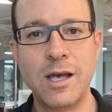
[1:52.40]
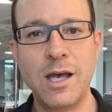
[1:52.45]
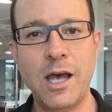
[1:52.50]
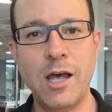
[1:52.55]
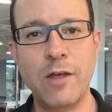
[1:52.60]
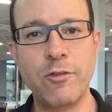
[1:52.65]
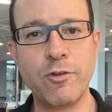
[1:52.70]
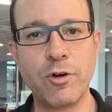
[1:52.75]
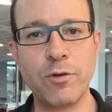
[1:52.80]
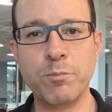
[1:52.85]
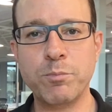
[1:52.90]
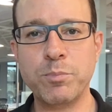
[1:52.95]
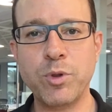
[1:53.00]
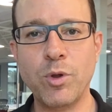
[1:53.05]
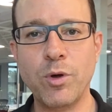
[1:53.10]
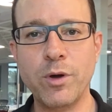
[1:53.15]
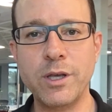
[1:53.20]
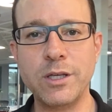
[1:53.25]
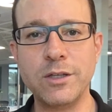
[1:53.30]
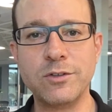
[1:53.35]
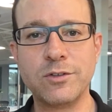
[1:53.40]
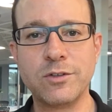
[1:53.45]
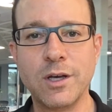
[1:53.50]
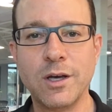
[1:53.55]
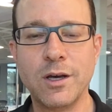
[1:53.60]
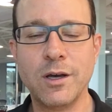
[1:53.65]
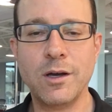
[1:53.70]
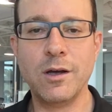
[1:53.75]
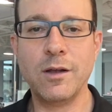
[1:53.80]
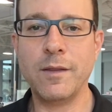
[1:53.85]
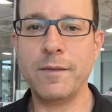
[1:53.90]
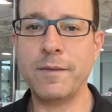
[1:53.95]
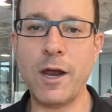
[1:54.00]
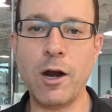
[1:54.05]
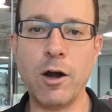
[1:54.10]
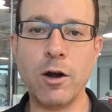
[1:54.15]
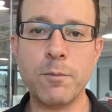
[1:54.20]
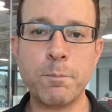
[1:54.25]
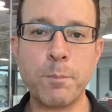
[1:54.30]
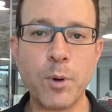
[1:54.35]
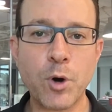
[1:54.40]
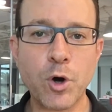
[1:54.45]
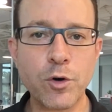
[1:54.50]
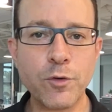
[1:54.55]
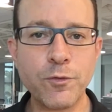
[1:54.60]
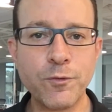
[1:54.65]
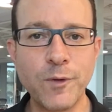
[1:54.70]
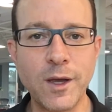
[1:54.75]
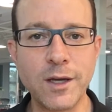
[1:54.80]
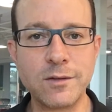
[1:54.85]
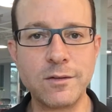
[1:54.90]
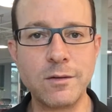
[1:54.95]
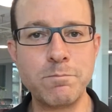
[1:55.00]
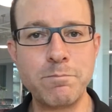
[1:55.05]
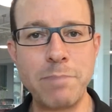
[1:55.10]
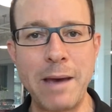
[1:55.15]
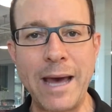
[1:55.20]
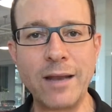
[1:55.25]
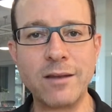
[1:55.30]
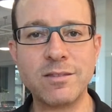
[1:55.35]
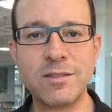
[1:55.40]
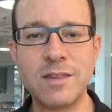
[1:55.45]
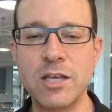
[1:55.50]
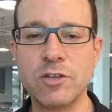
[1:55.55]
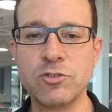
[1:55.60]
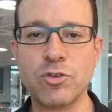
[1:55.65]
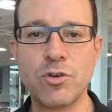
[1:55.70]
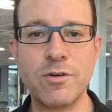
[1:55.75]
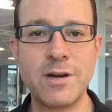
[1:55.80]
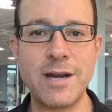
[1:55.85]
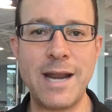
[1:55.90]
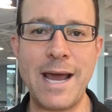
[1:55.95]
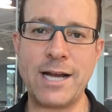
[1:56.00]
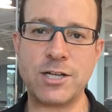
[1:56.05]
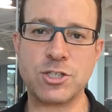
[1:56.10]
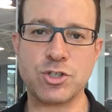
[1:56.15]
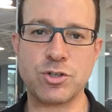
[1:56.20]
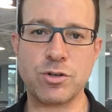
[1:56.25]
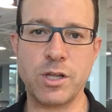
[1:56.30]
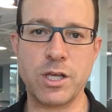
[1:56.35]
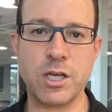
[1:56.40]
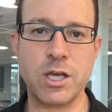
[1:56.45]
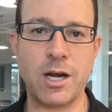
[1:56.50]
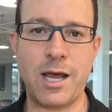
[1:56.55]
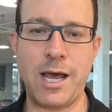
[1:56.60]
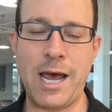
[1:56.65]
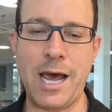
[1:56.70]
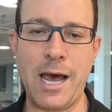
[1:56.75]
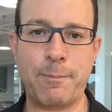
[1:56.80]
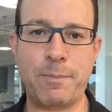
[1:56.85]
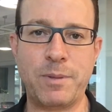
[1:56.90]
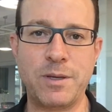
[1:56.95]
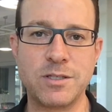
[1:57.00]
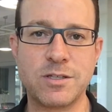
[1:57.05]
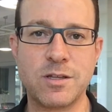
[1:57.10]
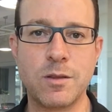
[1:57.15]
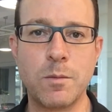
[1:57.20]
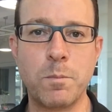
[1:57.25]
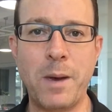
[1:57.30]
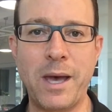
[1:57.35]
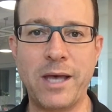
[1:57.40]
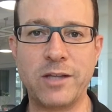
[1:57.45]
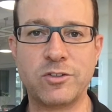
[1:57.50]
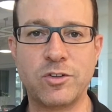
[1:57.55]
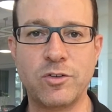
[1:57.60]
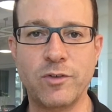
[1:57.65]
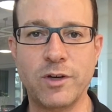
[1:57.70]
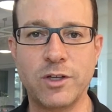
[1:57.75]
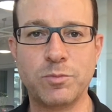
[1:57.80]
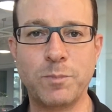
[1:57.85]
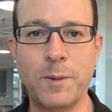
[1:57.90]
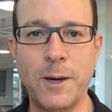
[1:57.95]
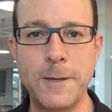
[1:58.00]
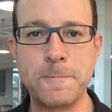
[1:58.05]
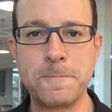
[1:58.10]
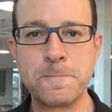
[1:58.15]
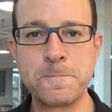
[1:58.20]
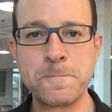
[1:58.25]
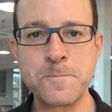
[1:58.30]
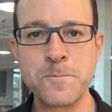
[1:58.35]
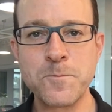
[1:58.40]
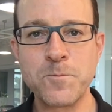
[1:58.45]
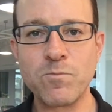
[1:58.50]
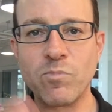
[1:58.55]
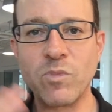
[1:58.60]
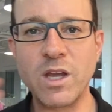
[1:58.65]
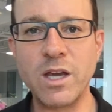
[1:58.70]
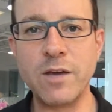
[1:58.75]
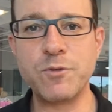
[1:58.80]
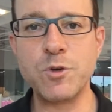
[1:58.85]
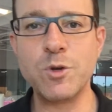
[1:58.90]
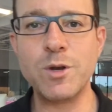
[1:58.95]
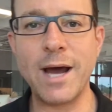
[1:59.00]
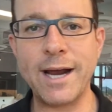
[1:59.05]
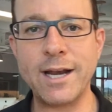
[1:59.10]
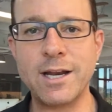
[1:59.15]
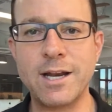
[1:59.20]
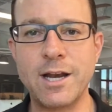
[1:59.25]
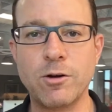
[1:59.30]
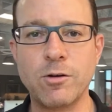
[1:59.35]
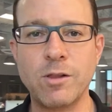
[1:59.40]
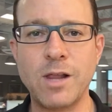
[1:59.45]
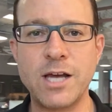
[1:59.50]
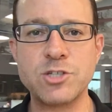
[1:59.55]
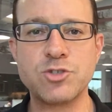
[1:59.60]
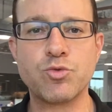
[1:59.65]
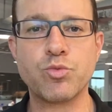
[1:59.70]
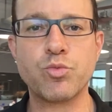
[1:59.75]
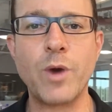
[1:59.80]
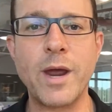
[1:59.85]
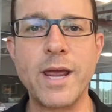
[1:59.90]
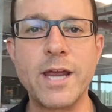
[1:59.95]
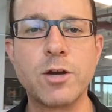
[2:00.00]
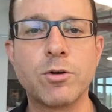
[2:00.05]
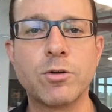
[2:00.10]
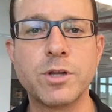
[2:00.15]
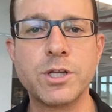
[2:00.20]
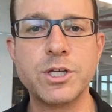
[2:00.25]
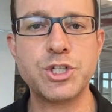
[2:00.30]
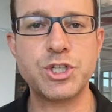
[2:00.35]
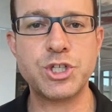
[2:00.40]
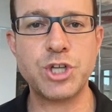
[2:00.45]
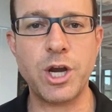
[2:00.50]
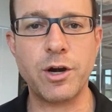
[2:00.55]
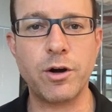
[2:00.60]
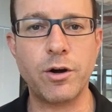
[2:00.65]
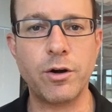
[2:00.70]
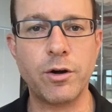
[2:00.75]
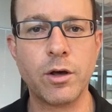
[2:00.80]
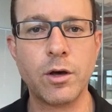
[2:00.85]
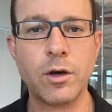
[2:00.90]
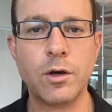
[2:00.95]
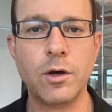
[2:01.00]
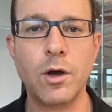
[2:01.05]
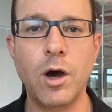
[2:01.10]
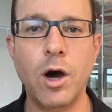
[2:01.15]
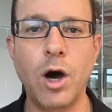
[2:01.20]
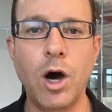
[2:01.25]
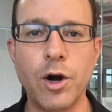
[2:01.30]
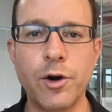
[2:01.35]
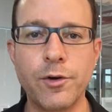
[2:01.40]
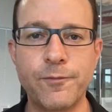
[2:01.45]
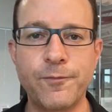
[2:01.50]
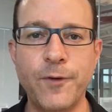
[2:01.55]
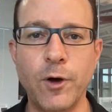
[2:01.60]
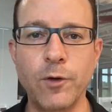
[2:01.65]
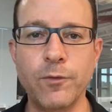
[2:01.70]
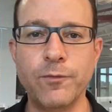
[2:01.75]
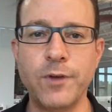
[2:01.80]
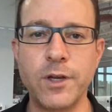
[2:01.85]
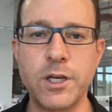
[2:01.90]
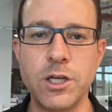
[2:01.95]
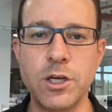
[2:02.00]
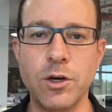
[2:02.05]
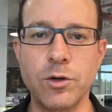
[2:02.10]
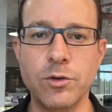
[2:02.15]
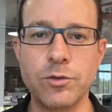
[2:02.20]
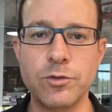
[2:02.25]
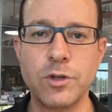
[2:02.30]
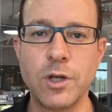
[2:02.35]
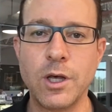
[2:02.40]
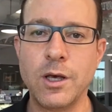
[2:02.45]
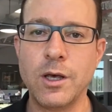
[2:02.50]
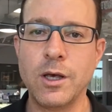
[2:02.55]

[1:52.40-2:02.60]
and their employees. They aren't perfect, and bad things are naturally going to happen to the best of us. But if United Airlines regularly shared heartfelt videos